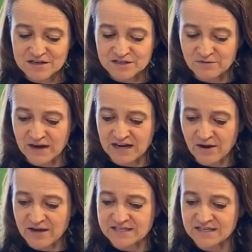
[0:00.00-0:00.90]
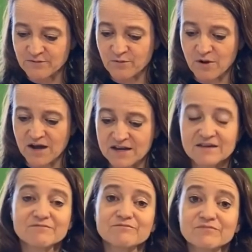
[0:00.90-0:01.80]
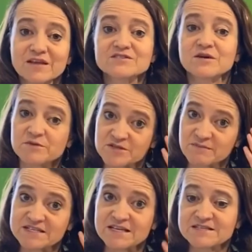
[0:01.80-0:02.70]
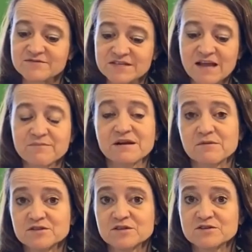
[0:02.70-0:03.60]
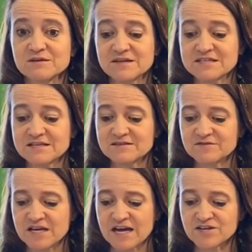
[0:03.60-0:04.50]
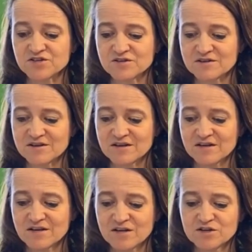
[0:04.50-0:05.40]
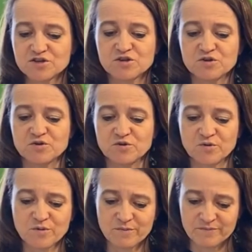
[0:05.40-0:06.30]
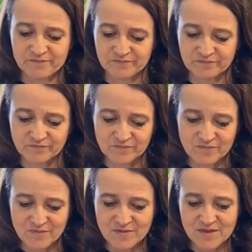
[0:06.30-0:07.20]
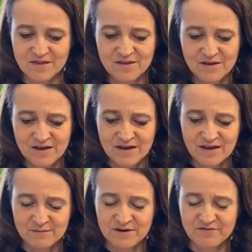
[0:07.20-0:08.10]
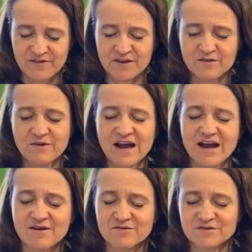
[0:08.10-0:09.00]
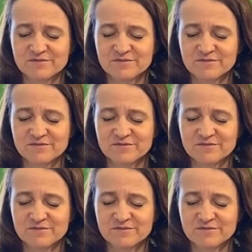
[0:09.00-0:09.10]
So right now I see 1. So I'm using my sense of sight, but I'm also using my sense of touch. 2. Feel around.